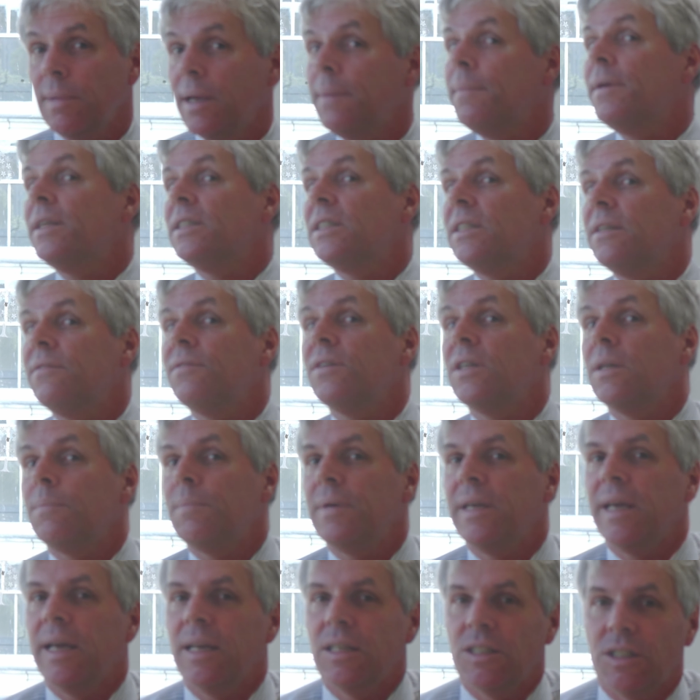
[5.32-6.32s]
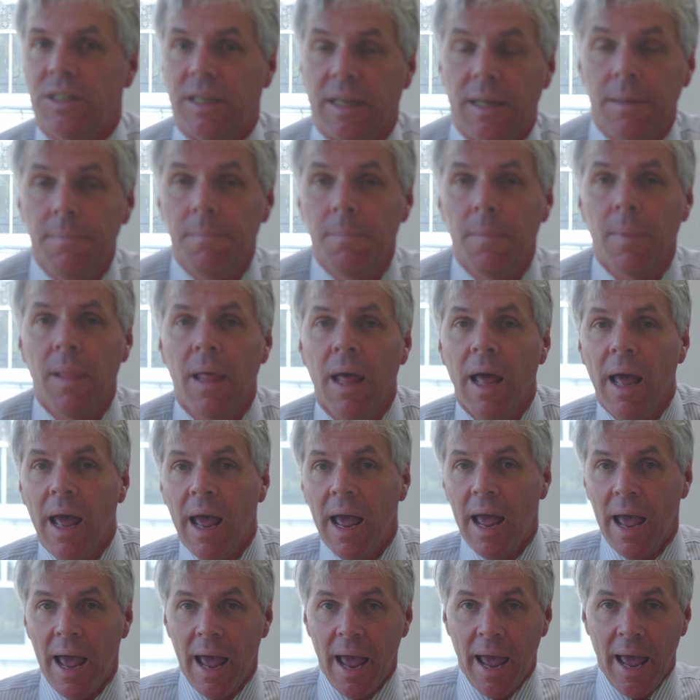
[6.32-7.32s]
maybe it's even a PhD,
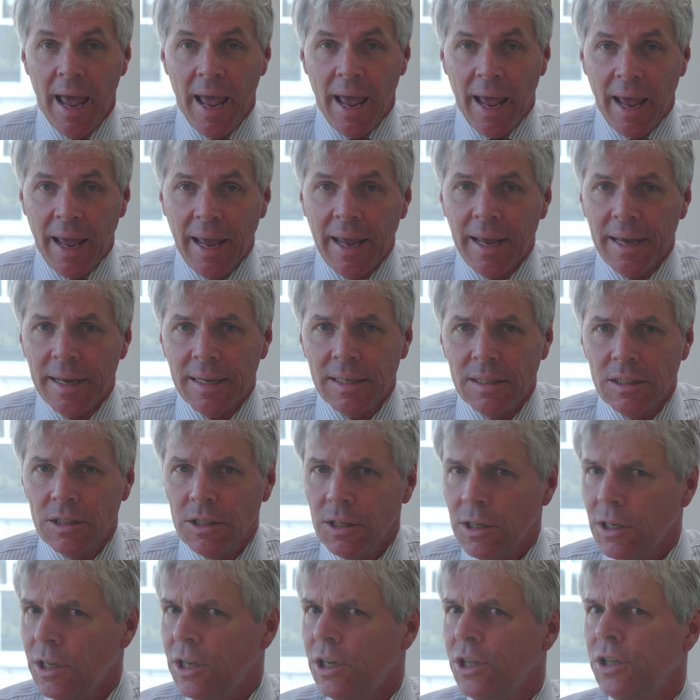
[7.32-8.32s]
and